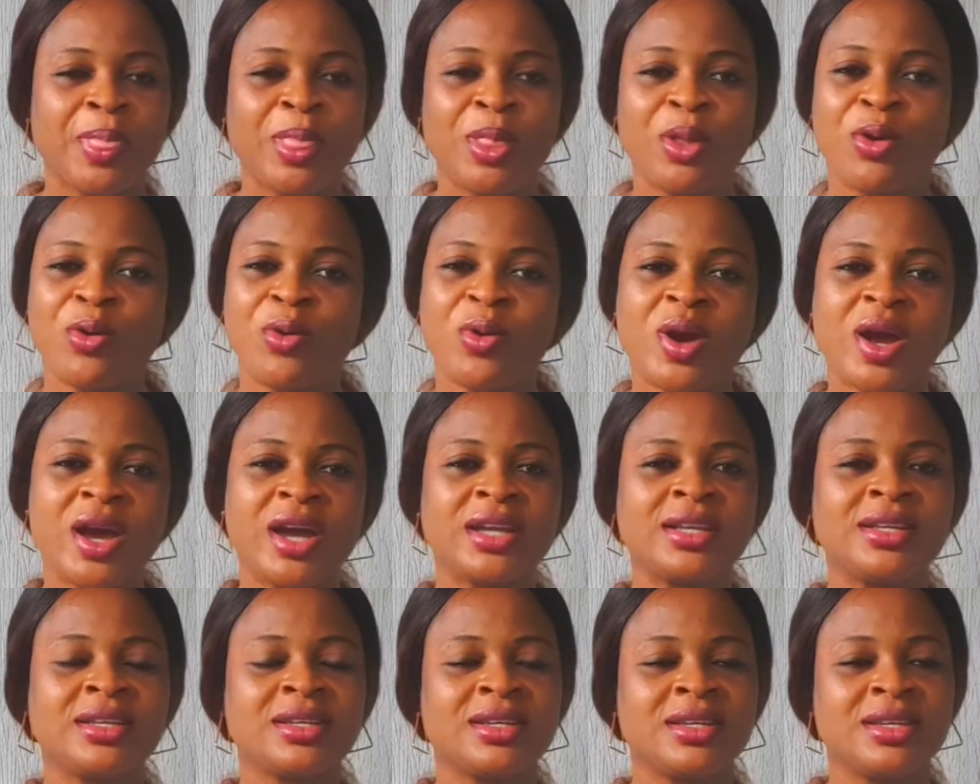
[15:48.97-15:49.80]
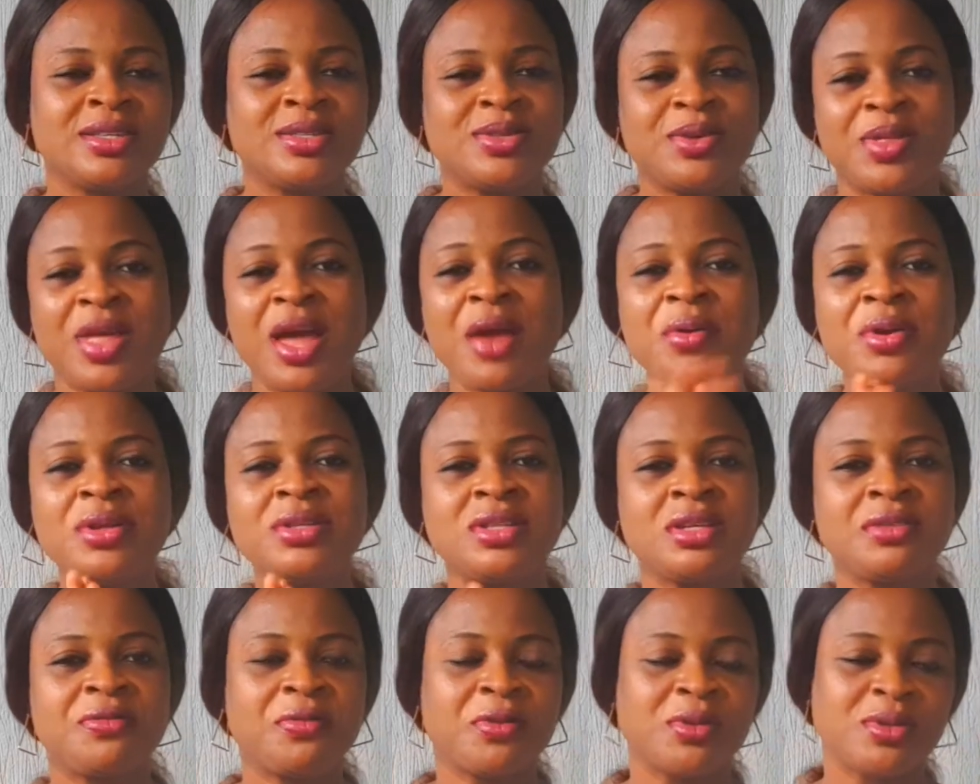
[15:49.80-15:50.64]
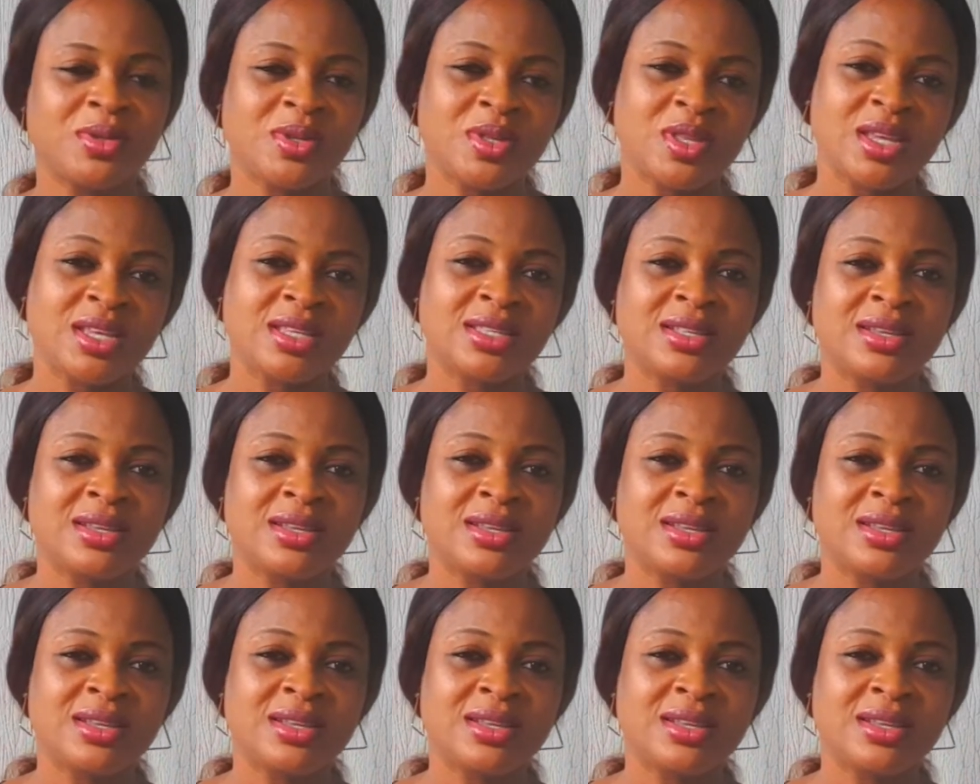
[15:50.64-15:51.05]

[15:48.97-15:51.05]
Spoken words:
All right, so that is it for today's